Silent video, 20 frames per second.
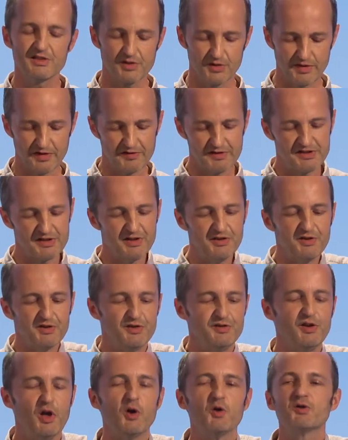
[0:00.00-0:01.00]
So there is
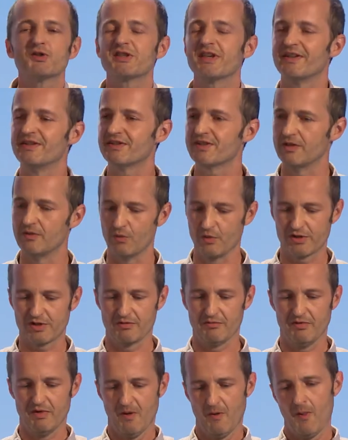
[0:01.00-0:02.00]
no sense in which
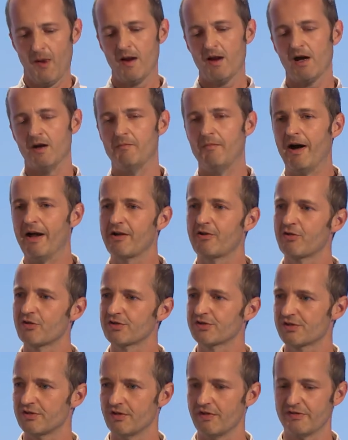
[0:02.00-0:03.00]
a, a
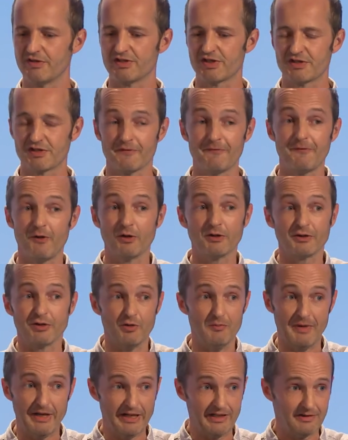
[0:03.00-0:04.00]
microservice is a fault
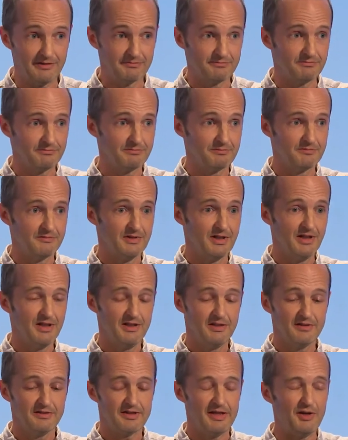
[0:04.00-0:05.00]
domain.
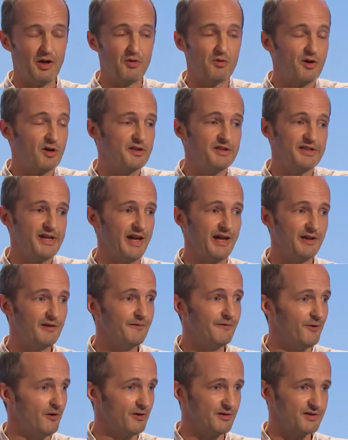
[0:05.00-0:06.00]
They don't
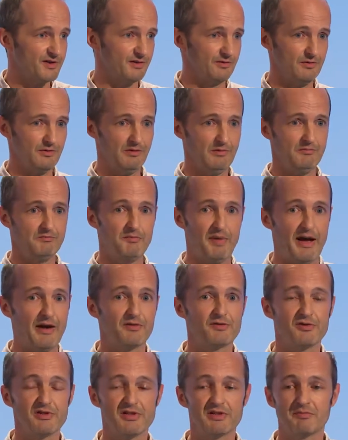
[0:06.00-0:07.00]
contain faults at all.
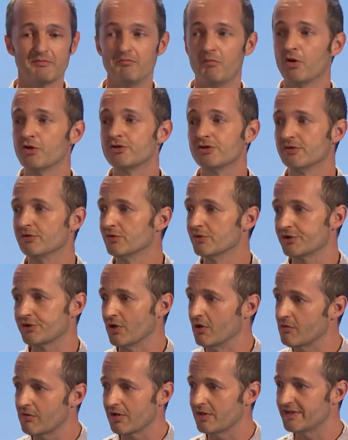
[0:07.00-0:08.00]
Boundaries, modules
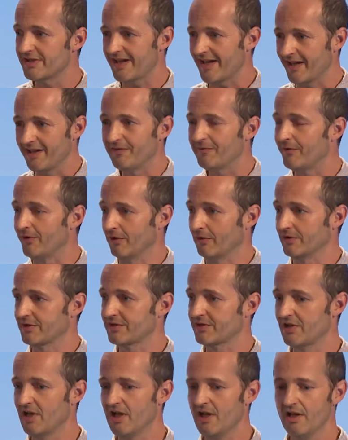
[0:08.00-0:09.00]
don't contain
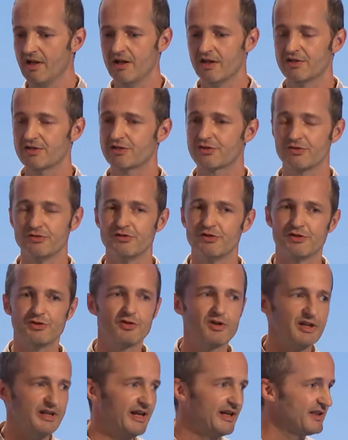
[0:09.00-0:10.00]
faults. As soon as
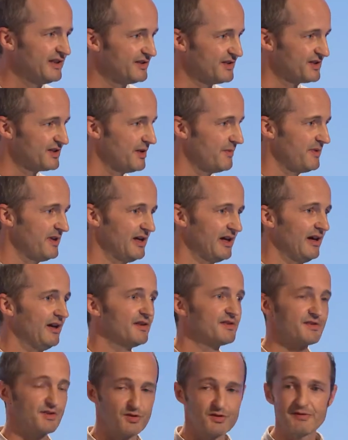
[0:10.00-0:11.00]
you connect it to something
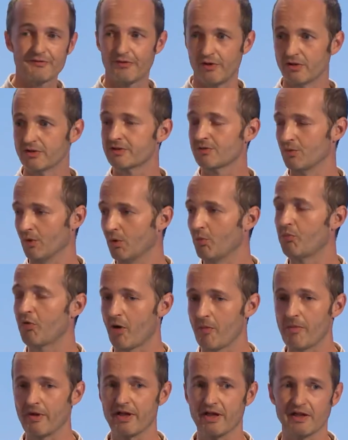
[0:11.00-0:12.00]
else, those faults will
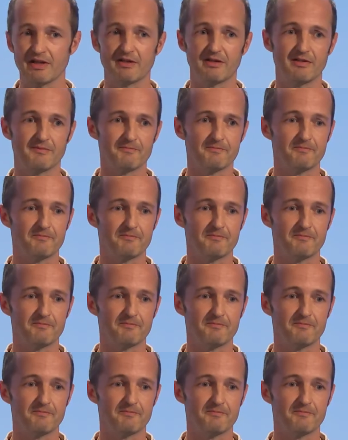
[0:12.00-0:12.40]
propagate.